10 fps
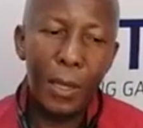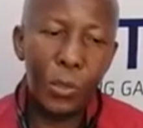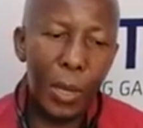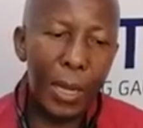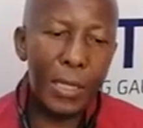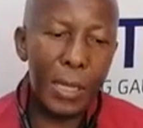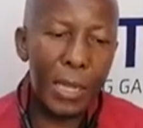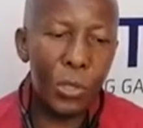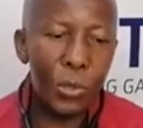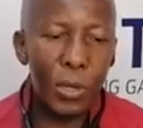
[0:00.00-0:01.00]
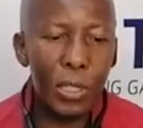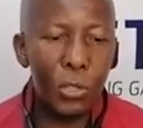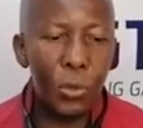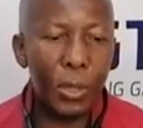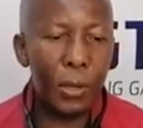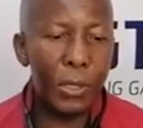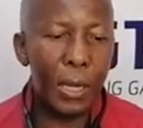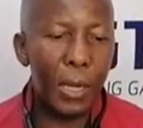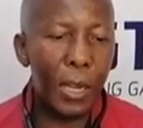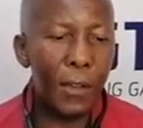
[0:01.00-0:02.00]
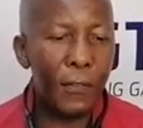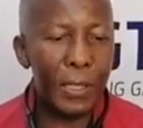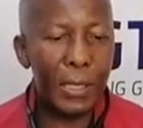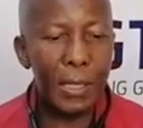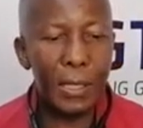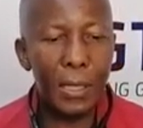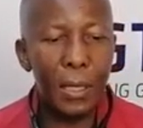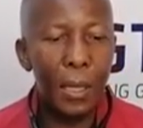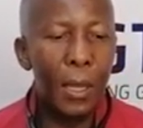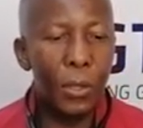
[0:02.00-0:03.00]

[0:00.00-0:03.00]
as well as ISO 22000 and FSSC.